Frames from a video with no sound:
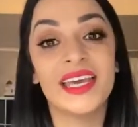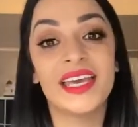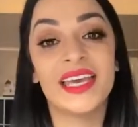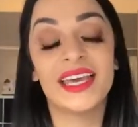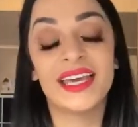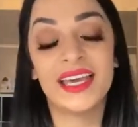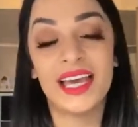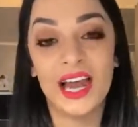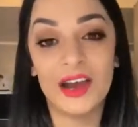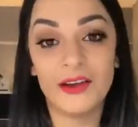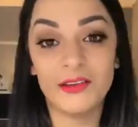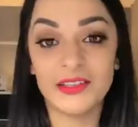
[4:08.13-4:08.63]

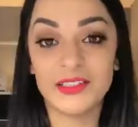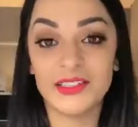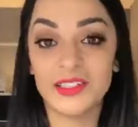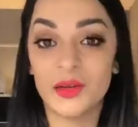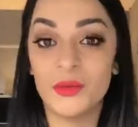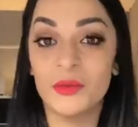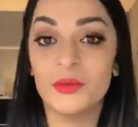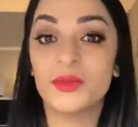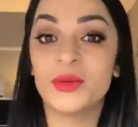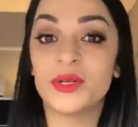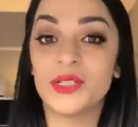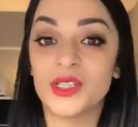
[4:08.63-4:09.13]
it carries
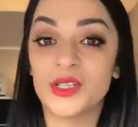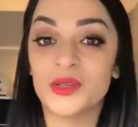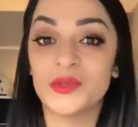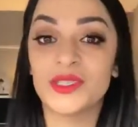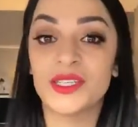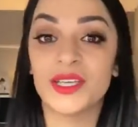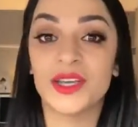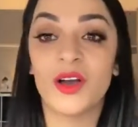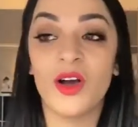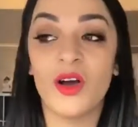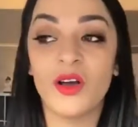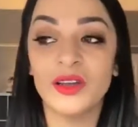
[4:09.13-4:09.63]
on
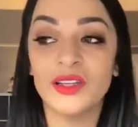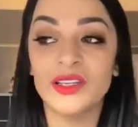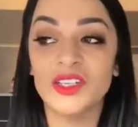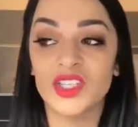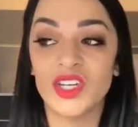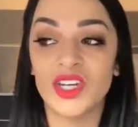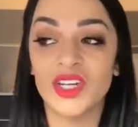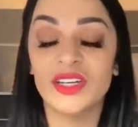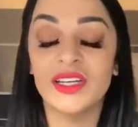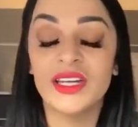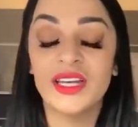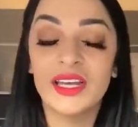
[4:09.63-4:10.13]
producing
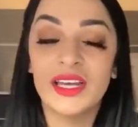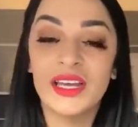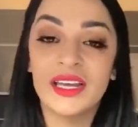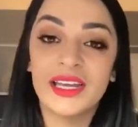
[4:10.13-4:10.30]
collagen.